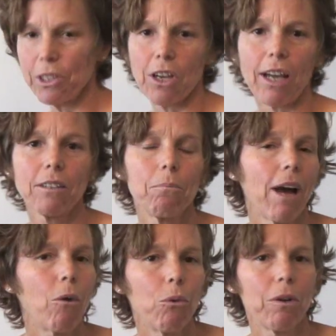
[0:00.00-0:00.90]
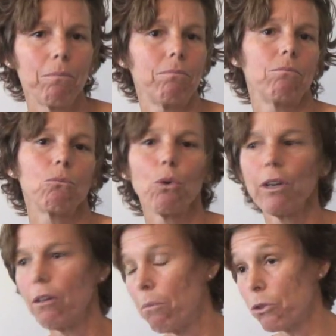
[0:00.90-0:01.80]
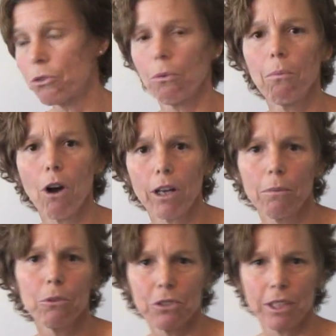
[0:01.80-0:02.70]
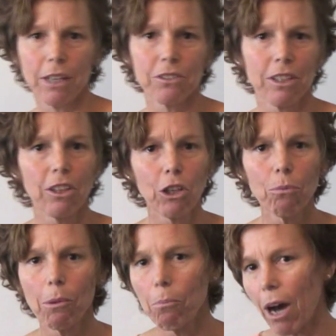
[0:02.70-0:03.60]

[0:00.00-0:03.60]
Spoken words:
we talked about, one of the most remarkable cells in the human